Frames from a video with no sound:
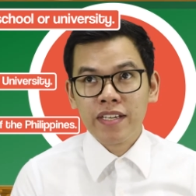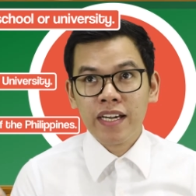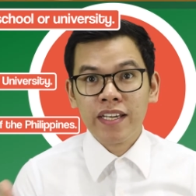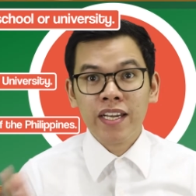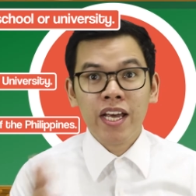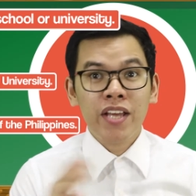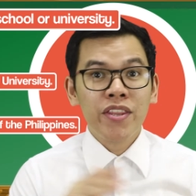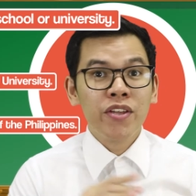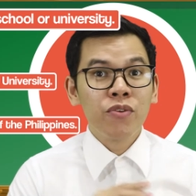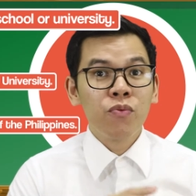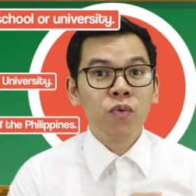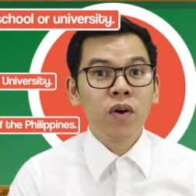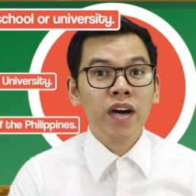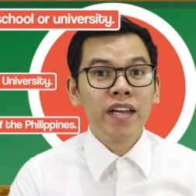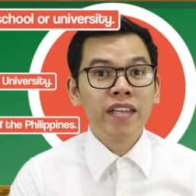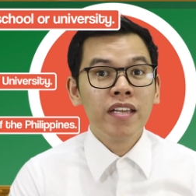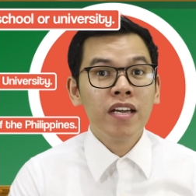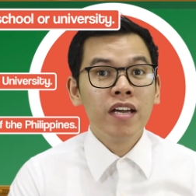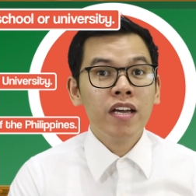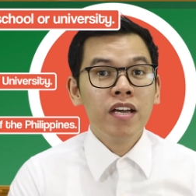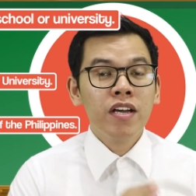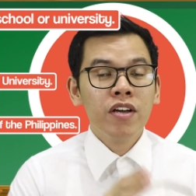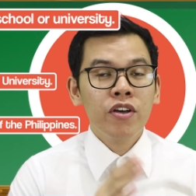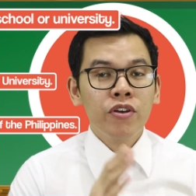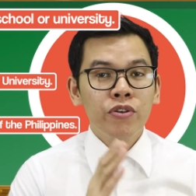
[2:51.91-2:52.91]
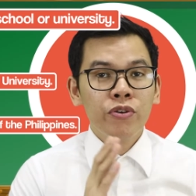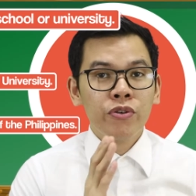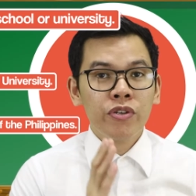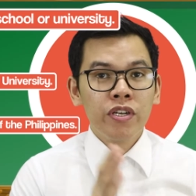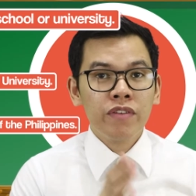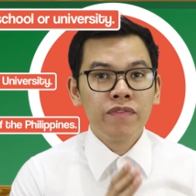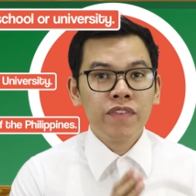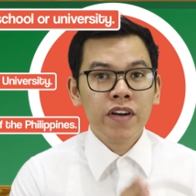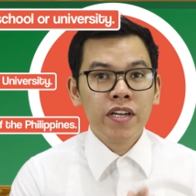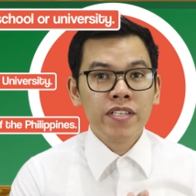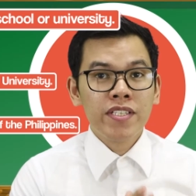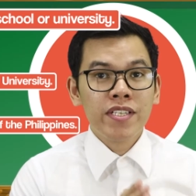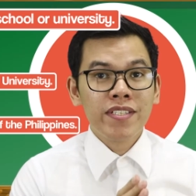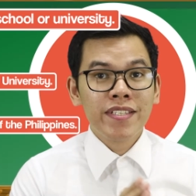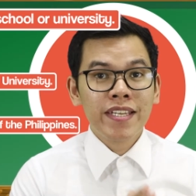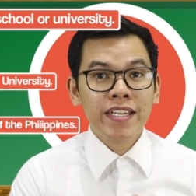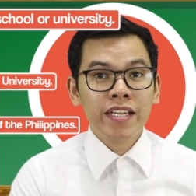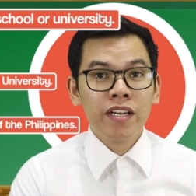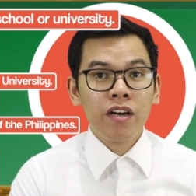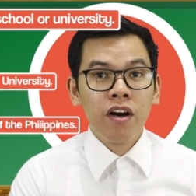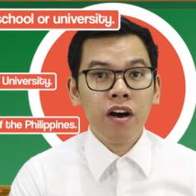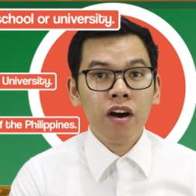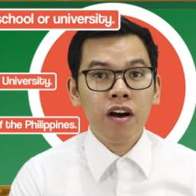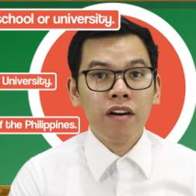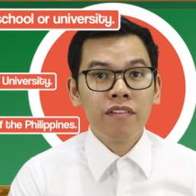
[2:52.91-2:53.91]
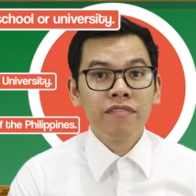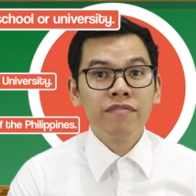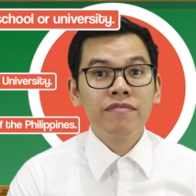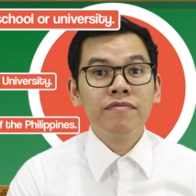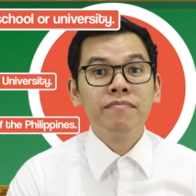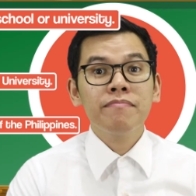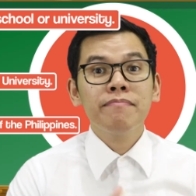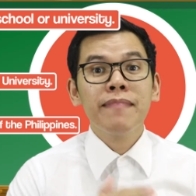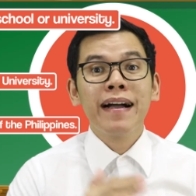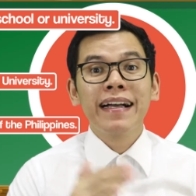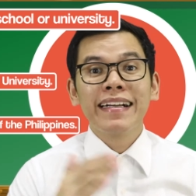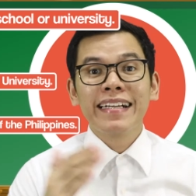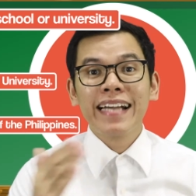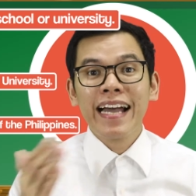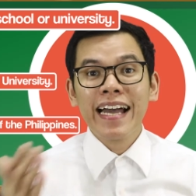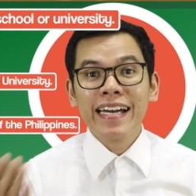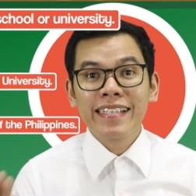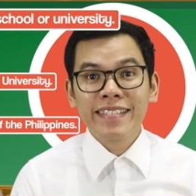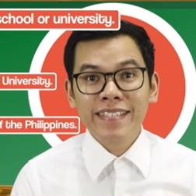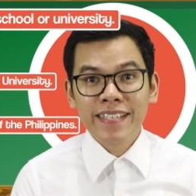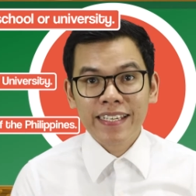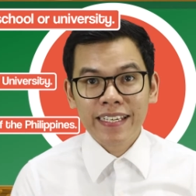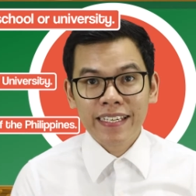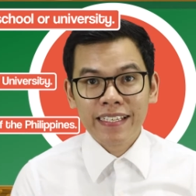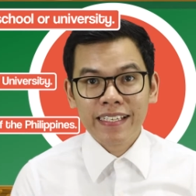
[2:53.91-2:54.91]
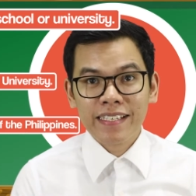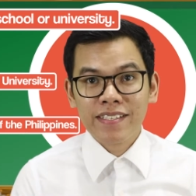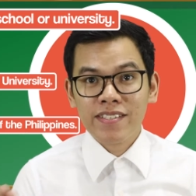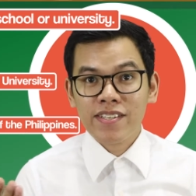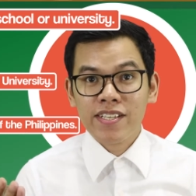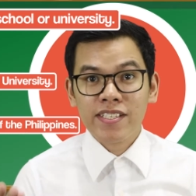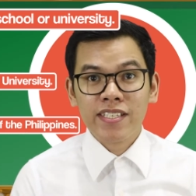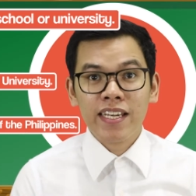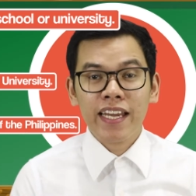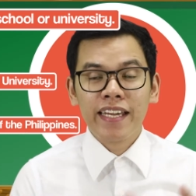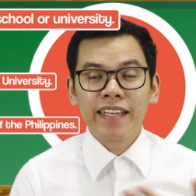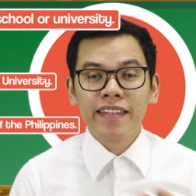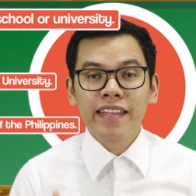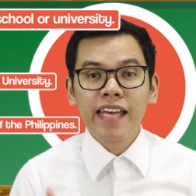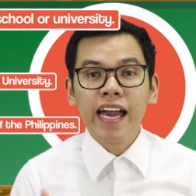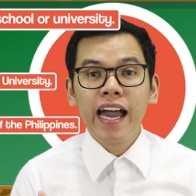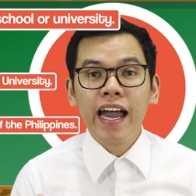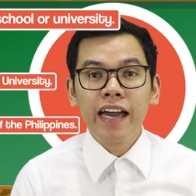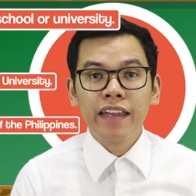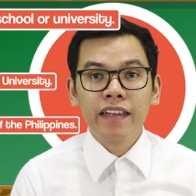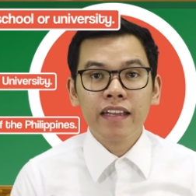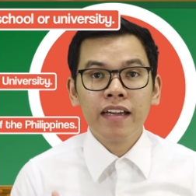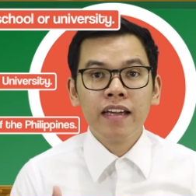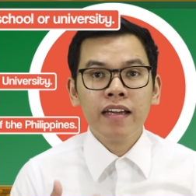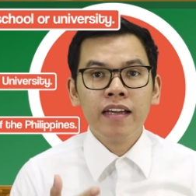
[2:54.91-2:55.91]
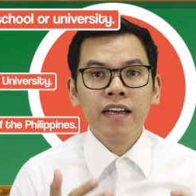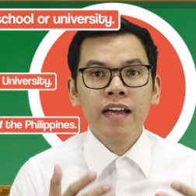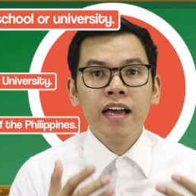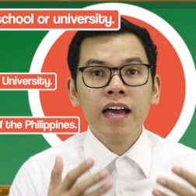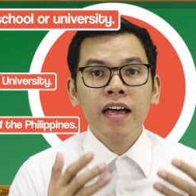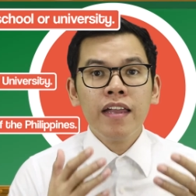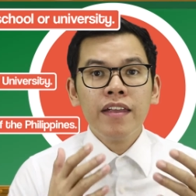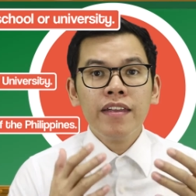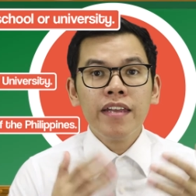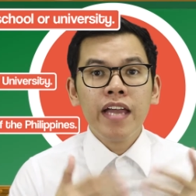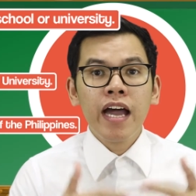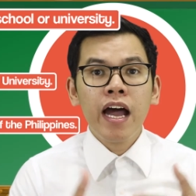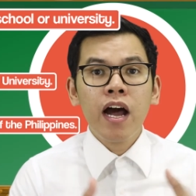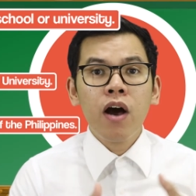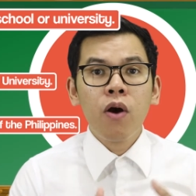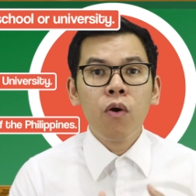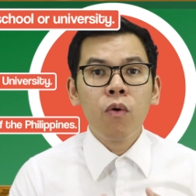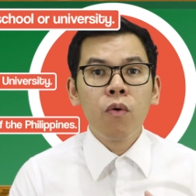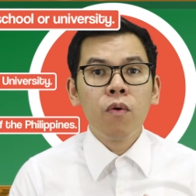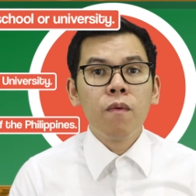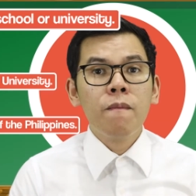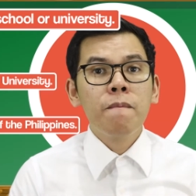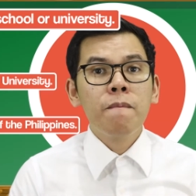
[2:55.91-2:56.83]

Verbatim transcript: Another one, University of Makati, just like that. Now,